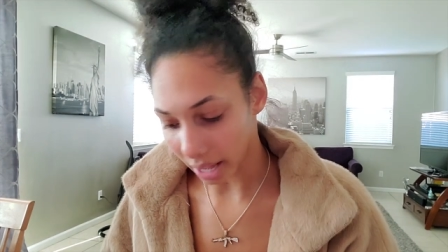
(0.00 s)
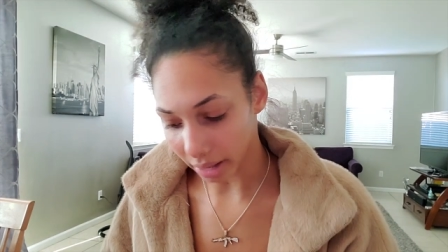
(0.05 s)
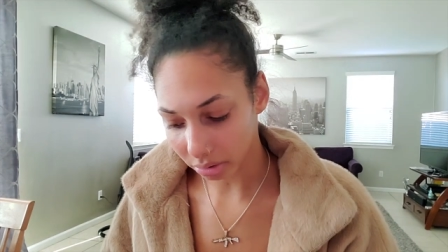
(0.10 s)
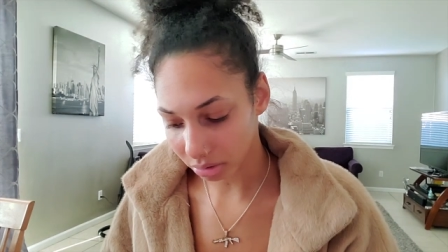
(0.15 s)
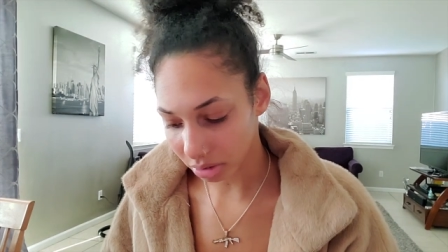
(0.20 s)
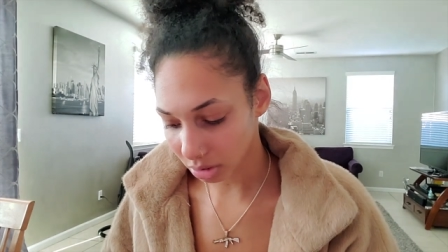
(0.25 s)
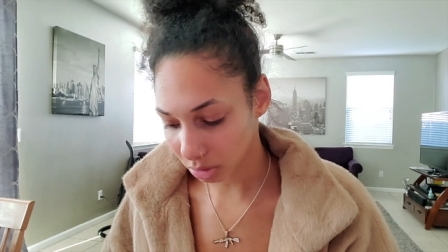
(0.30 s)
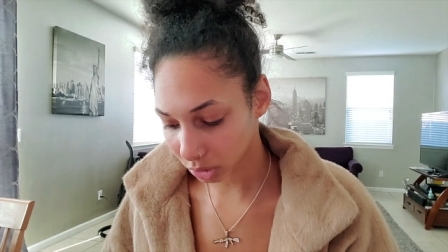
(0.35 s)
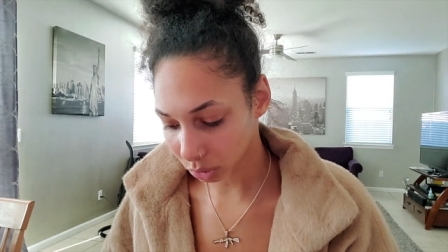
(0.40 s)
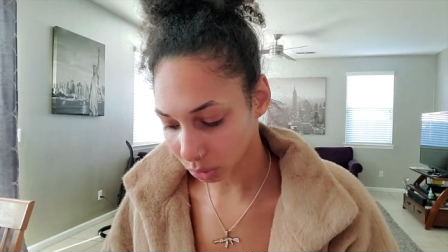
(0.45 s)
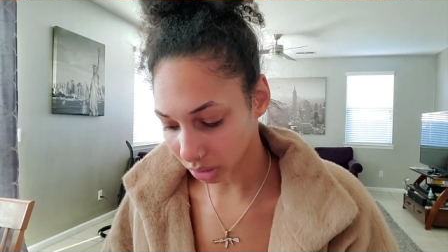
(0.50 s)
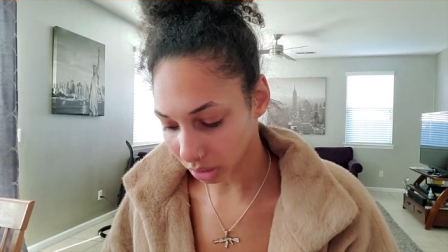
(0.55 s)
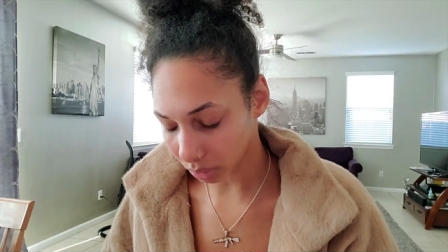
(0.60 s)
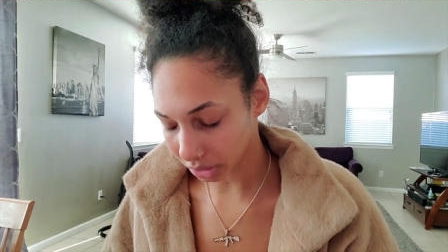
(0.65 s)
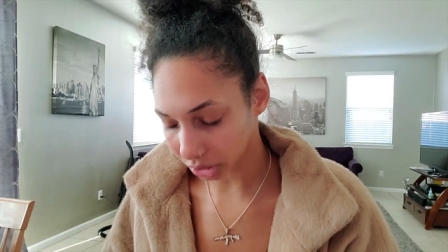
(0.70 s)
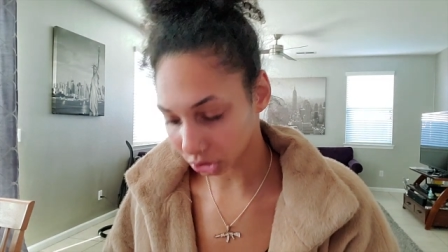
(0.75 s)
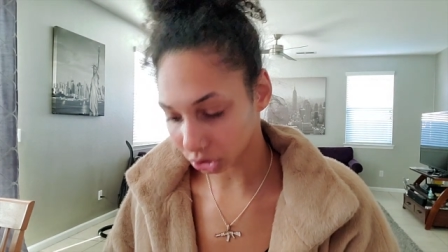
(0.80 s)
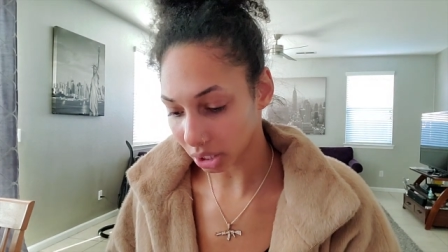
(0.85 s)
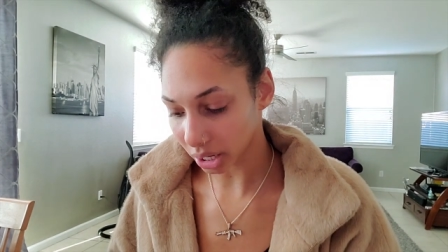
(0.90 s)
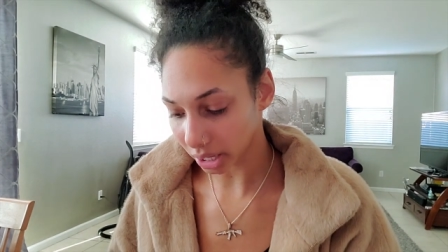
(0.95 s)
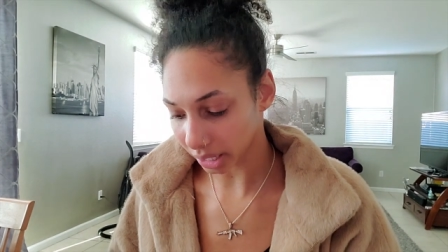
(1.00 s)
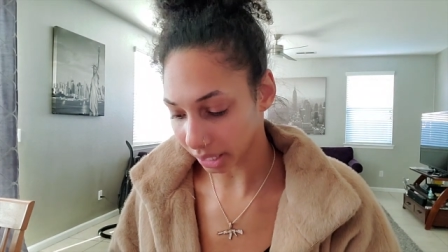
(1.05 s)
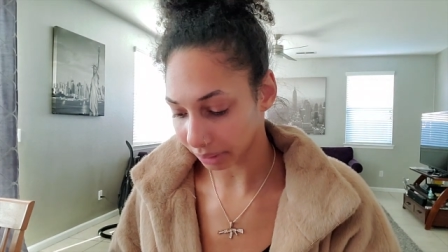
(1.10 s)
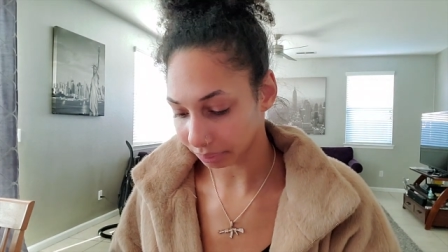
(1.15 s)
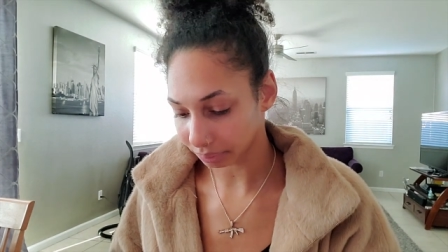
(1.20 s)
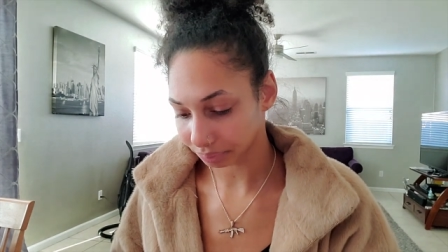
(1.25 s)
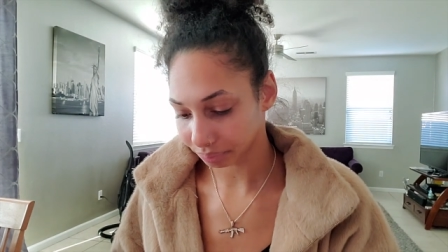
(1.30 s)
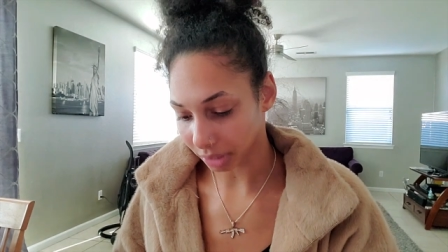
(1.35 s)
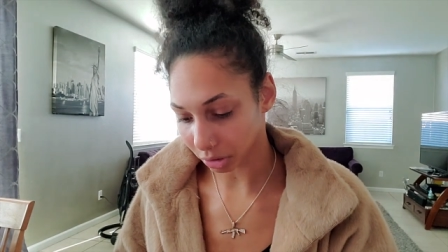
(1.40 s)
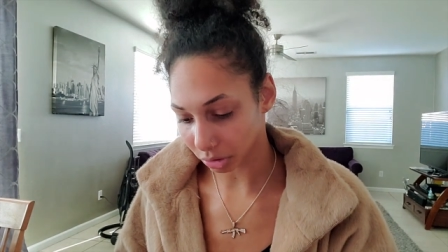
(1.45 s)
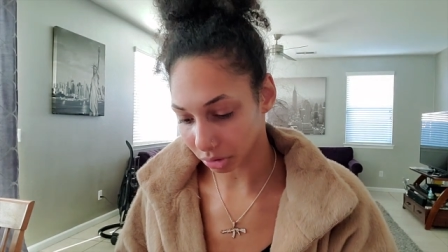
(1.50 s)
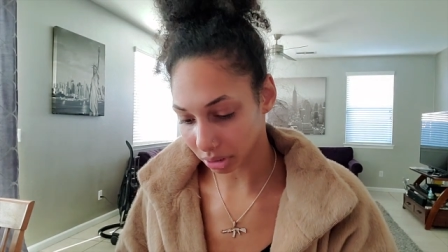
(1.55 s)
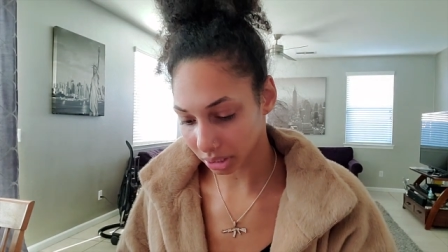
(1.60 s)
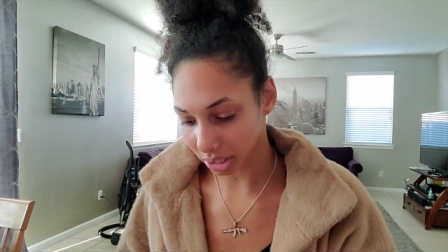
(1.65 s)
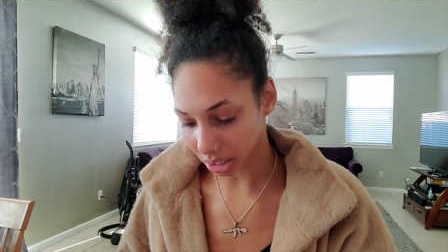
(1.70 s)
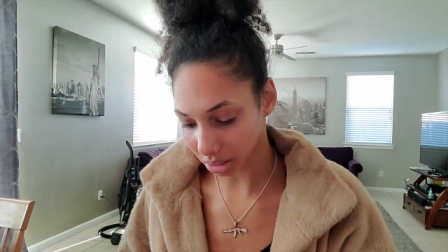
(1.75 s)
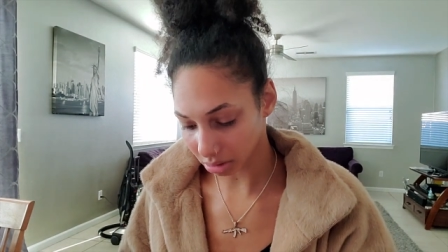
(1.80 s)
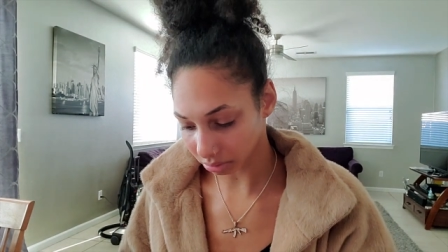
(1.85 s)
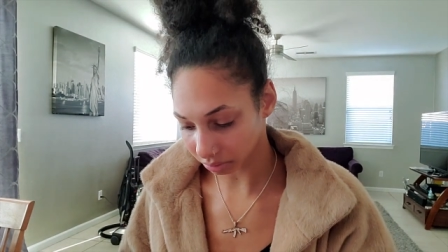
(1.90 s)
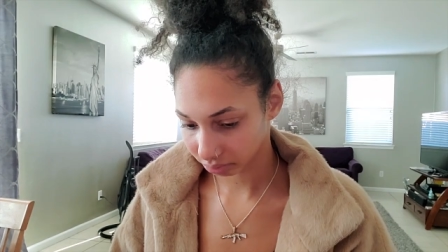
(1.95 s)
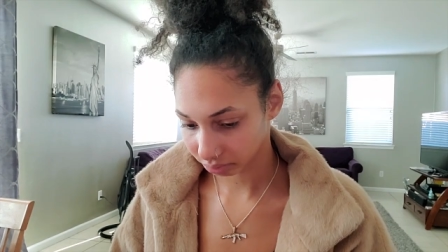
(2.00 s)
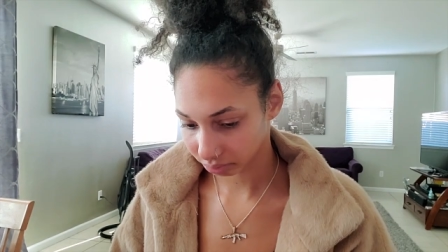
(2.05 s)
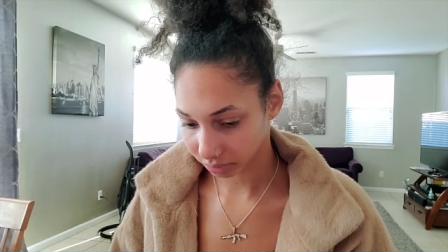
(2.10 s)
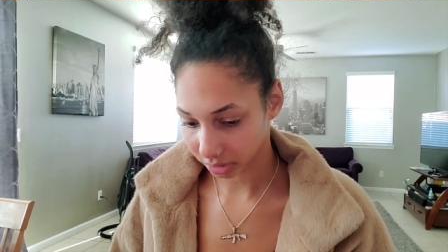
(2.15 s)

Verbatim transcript: I don't know which one I want to try. I really don't.